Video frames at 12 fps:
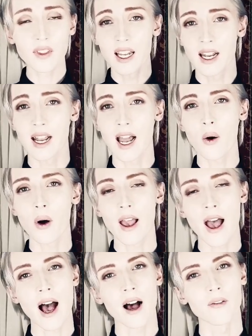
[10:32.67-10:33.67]
and now I
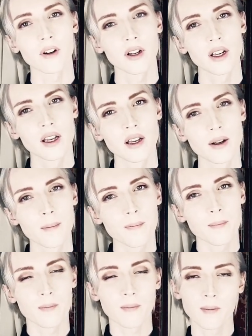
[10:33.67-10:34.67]
have
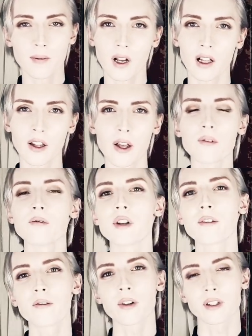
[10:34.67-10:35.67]
a lot of
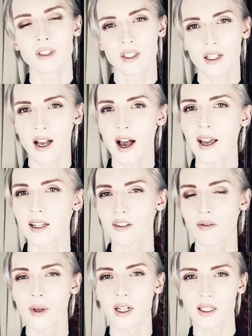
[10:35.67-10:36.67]
different kinds
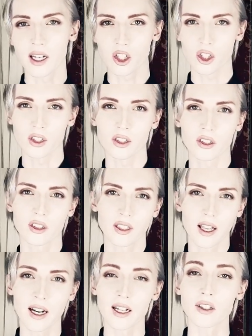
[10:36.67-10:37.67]
of meditations
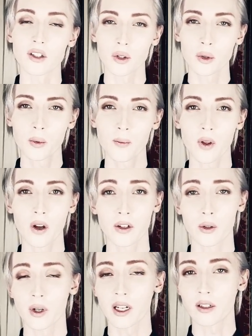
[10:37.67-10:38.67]
that I do on
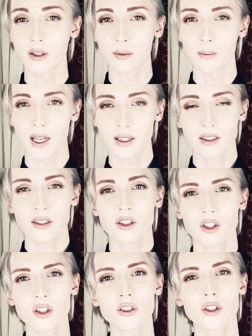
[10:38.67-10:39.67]
a regular basis
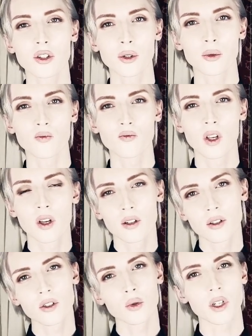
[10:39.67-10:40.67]
just to
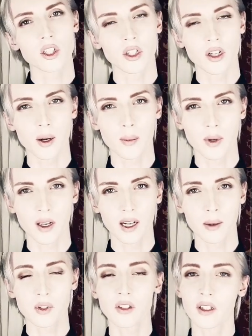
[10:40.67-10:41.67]
switch it up, and
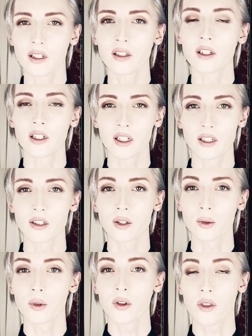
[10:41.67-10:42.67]
I'm still learning
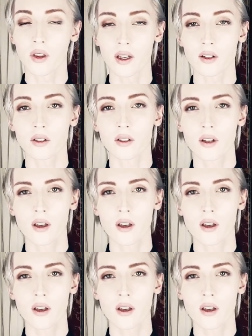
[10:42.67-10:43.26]
new things.